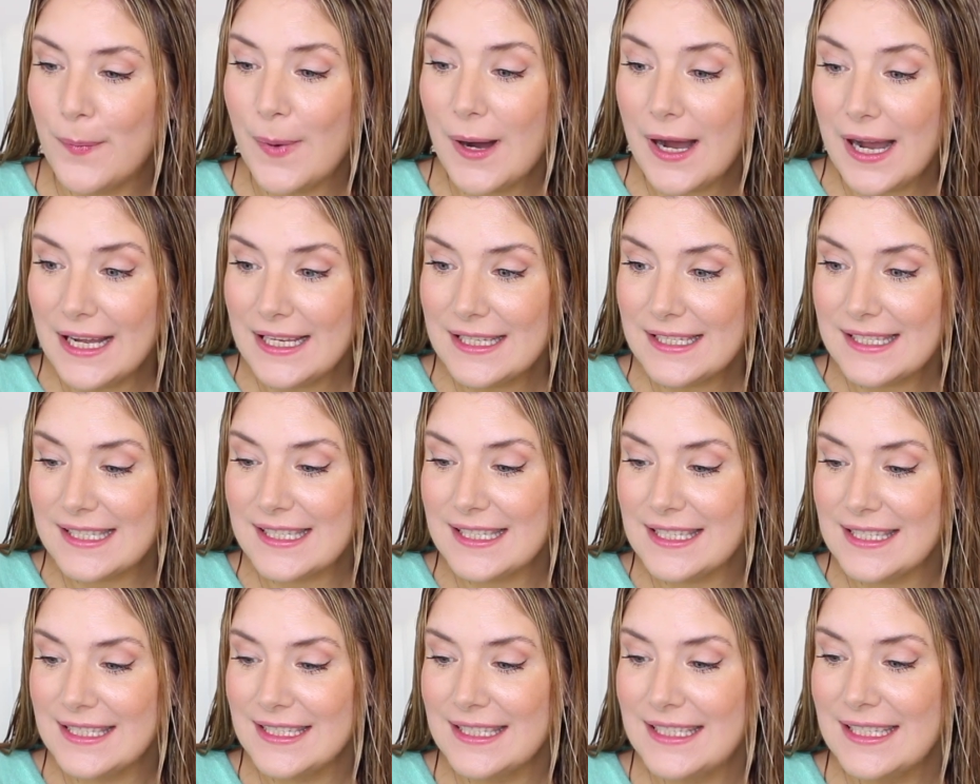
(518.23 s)

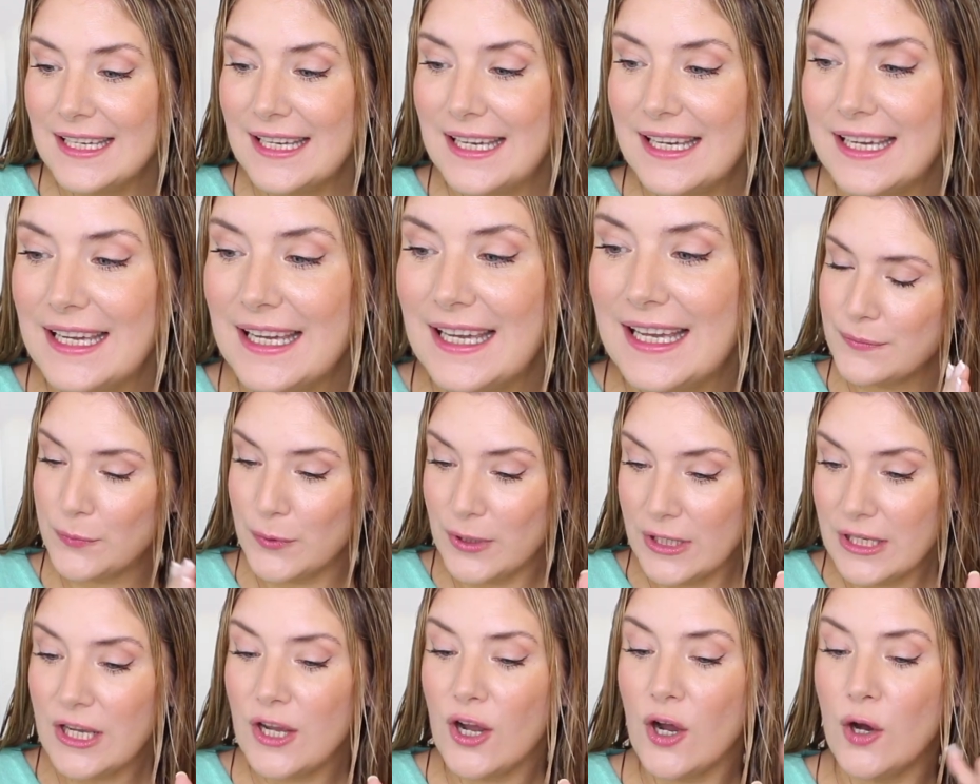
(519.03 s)
but it's
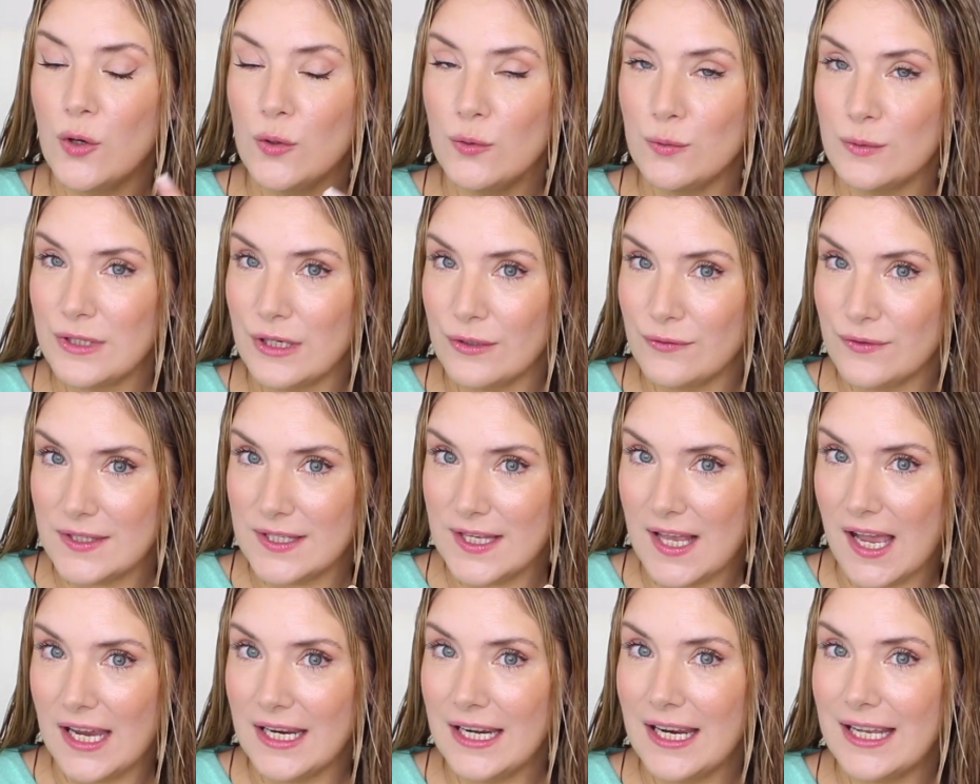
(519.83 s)
pretty cold
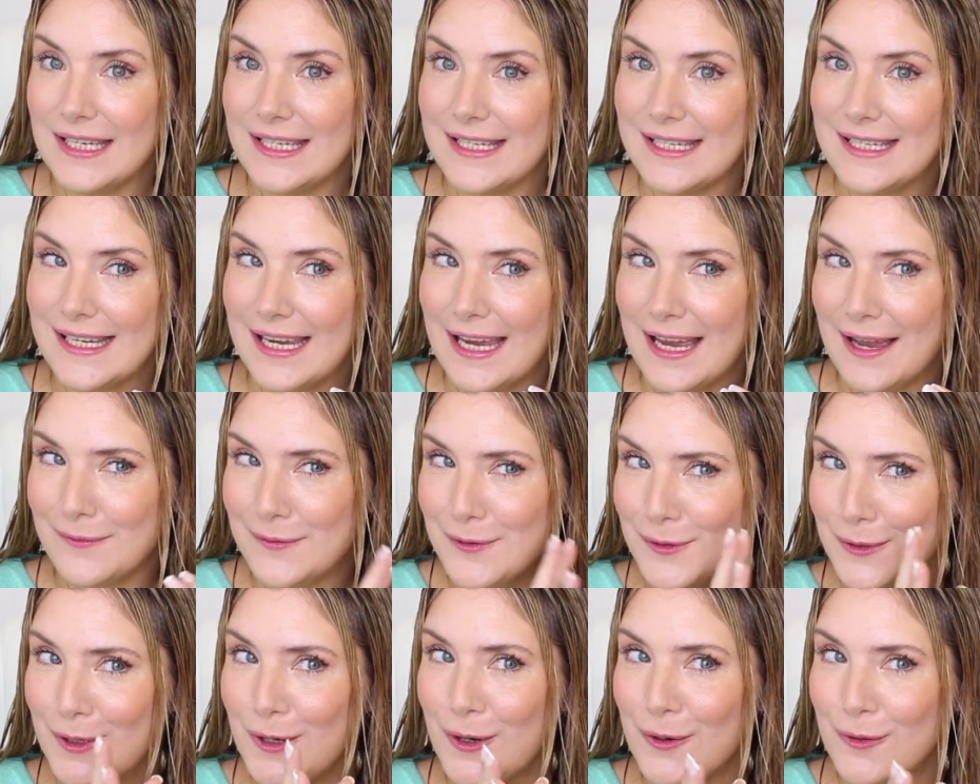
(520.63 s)
outside and I
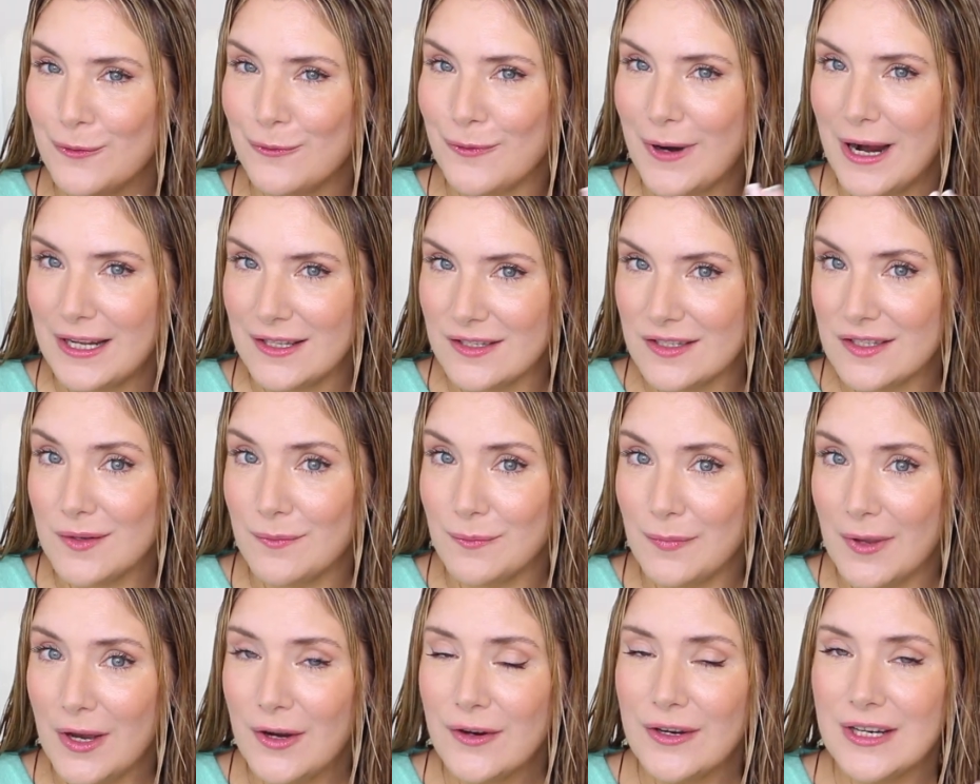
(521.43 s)
have to go run
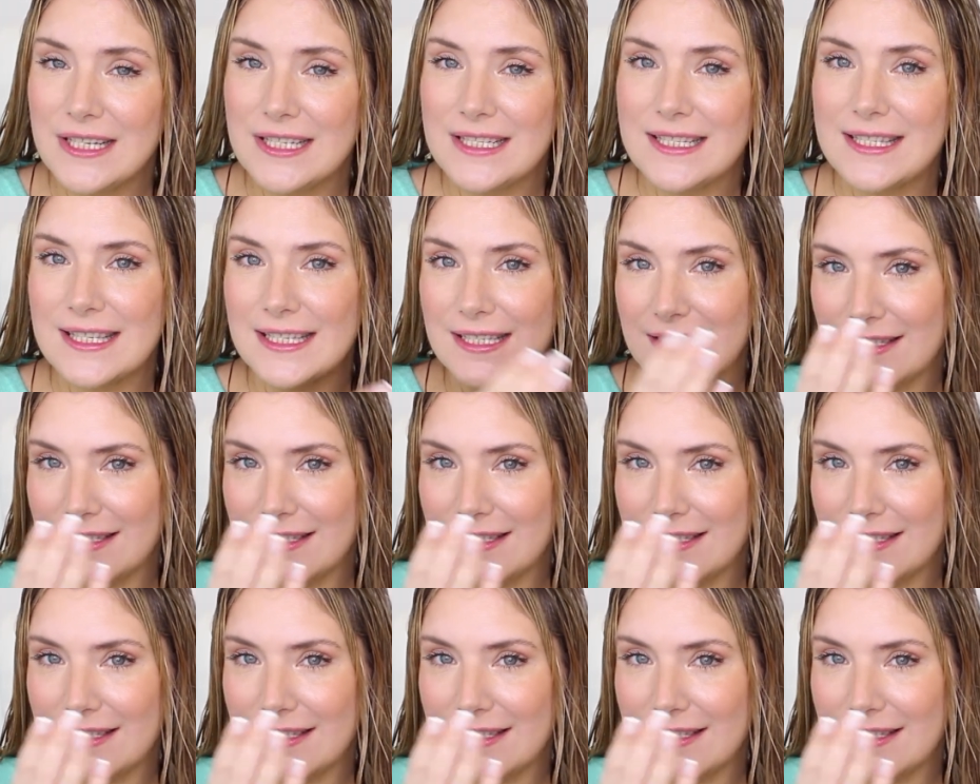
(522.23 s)
some errands,